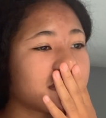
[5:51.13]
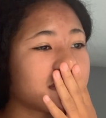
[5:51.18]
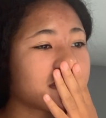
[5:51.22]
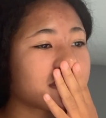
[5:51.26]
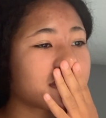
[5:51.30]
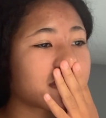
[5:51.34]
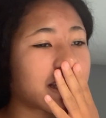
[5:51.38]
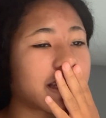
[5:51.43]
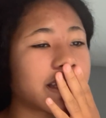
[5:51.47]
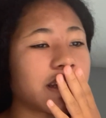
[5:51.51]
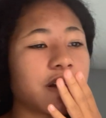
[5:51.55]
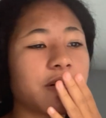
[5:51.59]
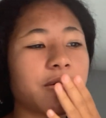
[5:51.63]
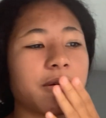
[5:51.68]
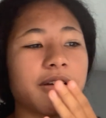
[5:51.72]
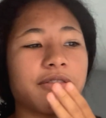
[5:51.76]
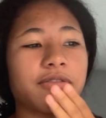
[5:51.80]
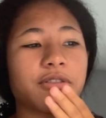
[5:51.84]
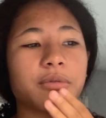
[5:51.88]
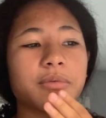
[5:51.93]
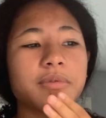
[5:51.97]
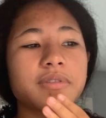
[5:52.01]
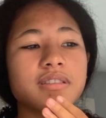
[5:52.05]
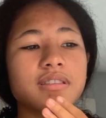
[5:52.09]
I know
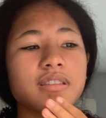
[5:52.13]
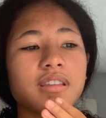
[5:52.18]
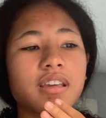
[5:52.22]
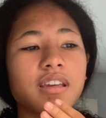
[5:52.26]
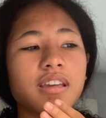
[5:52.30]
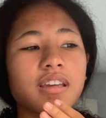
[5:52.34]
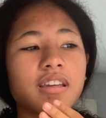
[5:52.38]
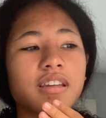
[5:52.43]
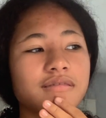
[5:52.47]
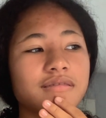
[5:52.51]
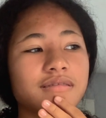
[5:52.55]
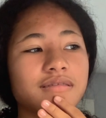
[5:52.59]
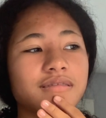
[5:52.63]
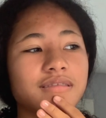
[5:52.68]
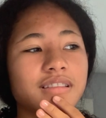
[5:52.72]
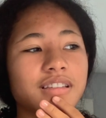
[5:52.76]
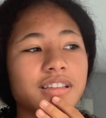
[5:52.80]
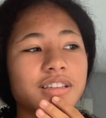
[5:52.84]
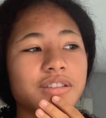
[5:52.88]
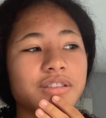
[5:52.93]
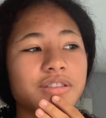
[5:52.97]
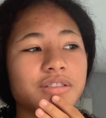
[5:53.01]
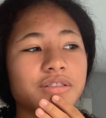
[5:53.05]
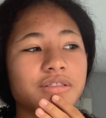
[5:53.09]
everyone's like,
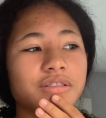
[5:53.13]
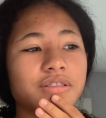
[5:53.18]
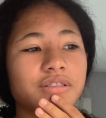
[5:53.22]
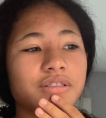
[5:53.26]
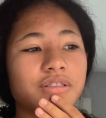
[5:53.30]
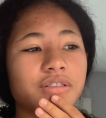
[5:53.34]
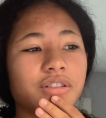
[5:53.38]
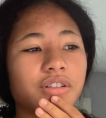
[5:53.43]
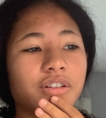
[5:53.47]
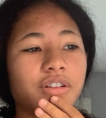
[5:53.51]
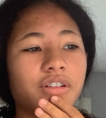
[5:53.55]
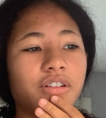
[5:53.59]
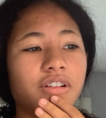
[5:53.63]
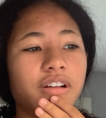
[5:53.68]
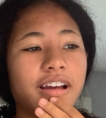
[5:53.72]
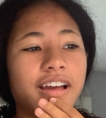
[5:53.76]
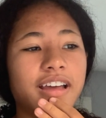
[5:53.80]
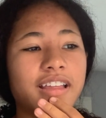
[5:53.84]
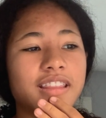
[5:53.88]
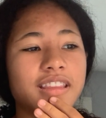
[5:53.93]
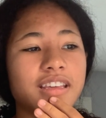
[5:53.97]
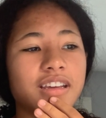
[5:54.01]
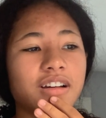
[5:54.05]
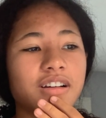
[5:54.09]
this girl had
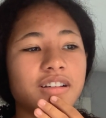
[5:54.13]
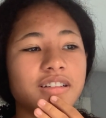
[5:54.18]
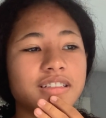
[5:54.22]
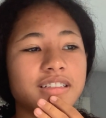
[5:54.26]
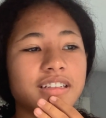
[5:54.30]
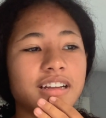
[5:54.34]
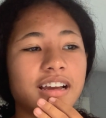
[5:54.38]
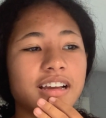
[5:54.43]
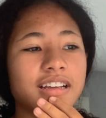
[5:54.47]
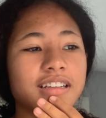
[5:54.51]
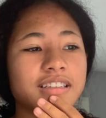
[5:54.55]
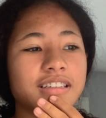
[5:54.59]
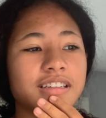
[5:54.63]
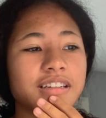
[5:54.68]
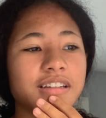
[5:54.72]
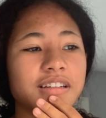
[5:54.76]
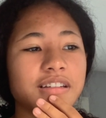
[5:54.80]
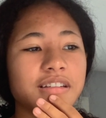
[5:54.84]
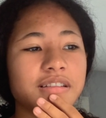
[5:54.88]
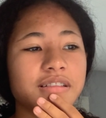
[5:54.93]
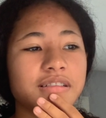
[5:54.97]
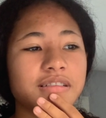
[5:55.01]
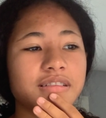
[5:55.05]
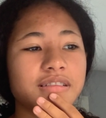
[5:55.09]
the audacity
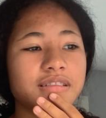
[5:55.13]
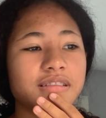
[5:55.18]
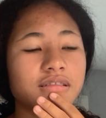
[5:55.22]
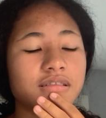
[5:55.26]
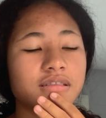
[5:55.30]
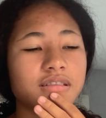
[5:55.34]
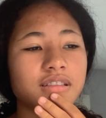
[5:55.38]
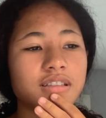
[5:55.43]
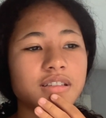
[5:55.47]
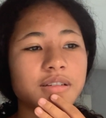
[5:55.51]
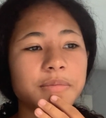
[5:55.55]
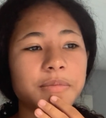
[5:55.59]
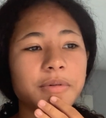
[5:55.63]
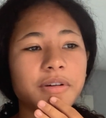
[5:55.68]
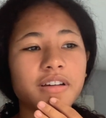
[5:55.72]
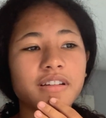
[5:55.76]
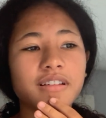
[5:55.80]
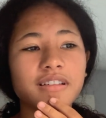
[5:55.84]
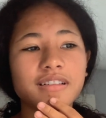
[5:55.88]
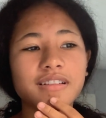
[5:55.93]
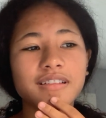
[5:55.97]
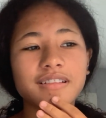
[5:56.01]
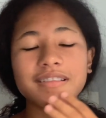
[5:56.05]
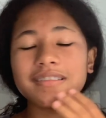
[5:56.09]
to put
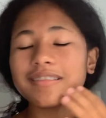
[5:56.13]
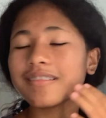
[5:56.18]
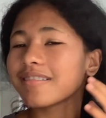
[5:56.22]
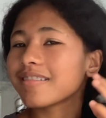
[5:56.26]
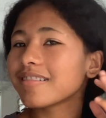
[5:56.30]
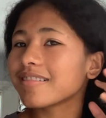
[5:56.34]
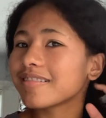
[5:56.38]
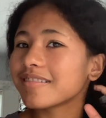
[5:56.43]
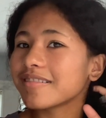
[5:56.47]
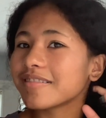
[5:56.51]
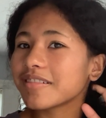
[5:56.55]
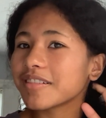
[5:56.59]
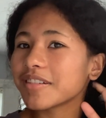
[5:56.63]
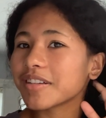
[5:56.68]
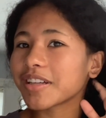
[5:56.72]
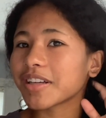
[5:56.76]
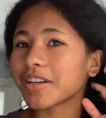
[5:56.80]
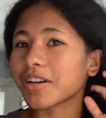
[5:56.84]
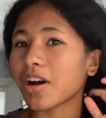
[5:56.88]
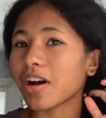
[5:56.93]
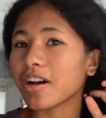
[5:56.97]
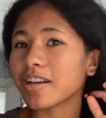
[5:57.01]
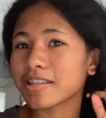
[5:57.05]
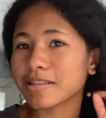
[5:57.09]

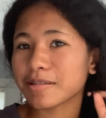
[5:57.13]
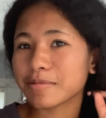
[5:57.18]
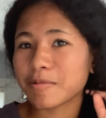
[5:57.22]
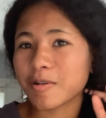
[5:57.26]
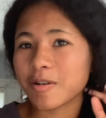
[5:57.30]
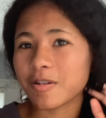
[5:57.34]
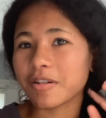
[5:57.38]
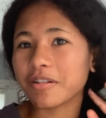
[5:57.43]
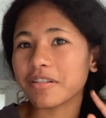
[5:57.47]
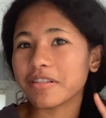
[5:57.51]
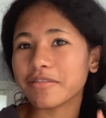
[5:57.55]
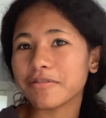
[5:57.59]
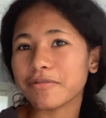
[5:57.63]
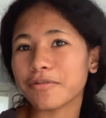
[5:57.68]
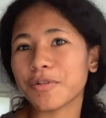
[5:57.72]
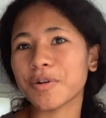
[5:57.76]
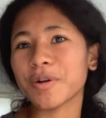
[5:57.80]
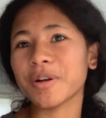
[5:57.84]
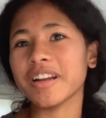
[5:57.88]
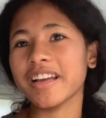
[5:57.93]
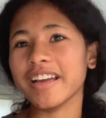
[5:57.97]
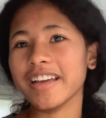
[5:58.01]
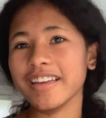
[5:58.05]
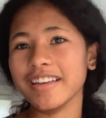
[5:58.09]
Gossip Girl in
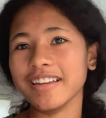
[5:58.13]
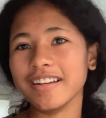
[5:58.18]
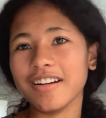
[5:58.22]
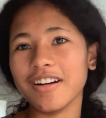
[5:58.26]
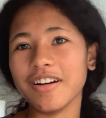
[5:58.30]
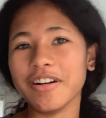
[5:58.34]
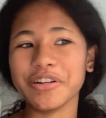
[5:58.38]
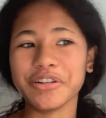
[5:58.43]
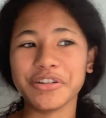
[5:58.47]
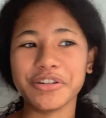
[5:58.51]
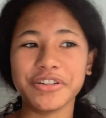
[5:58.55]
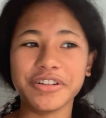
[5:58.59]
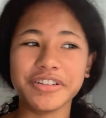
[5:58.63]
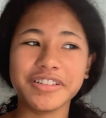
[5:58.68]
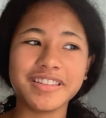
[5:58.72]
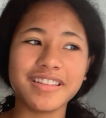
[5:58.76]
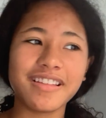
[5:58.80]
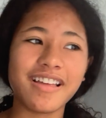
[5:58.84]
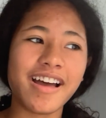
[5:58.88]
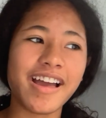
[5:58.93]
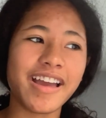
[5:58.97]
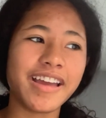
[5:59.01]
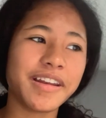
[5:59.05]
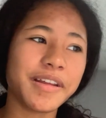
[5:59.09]
Fortnite on her
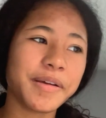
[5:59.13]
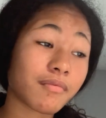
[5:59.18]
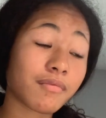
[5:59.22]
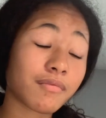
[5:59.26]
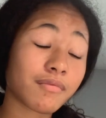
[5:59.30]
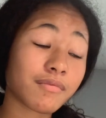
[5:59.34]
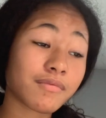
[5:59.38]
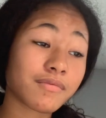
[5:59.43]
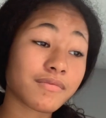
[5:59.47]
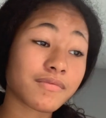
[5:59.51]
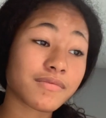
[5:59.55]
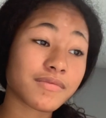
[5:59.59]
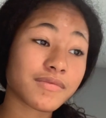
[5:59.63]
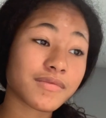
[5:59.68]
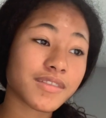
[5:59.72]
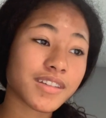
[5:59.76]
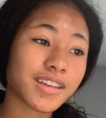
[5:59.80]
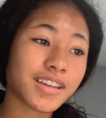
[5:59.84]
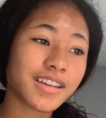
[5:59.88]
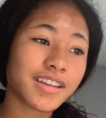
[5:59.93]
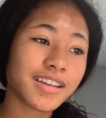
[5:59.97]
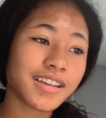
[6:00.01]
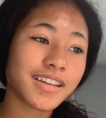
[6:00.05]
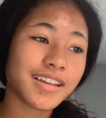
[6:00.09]
slide.
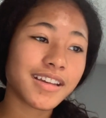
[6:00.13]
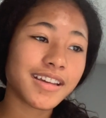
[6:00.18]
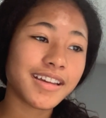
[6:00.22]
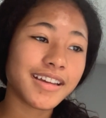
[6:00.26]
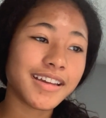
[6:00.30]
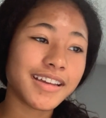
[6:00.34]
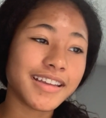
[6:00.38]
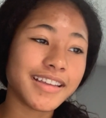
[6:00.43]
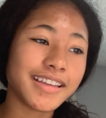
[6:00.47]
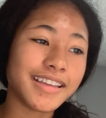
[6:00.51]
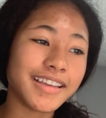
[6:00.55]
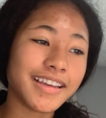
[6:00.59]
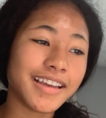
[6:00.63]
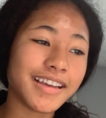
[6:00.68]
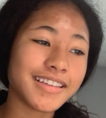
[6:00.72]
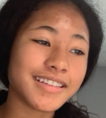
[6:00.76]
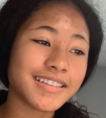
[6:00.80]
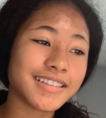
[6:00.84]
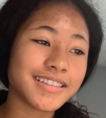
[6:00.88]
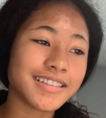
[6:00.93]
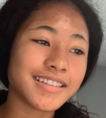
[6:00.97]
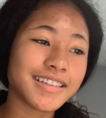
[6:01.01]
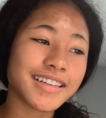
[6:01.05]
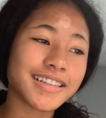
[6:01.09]

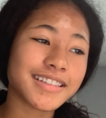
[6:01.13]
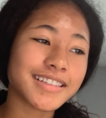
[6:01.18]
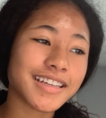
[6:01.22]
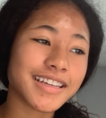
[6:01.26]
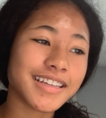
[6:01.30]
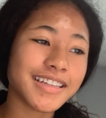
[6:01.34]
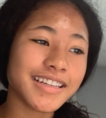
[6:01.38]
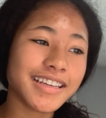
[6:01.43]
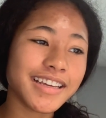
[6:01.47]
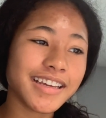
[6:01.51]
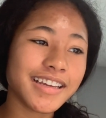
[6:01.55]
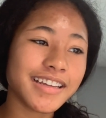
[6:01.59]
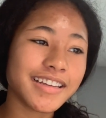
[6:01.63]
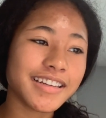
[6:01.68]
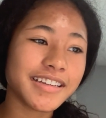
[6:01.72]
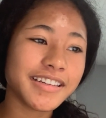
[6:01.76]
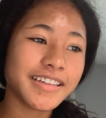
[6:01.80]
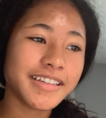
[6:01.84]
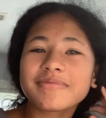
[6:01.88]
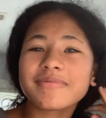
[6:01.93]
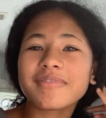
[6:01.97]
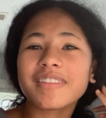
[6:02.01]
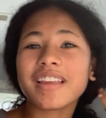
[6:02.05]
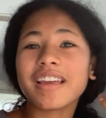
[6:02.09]
Yes, yes, I did.
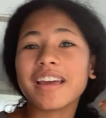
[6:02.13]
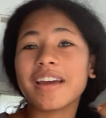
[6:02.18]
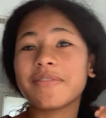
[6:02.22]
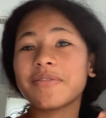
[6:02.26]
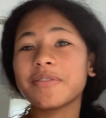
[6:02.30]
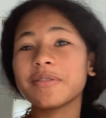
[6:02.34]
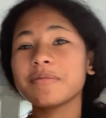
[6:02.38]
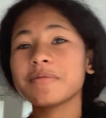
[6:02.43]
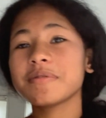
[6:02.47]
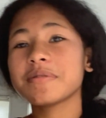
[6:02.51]
Everyone's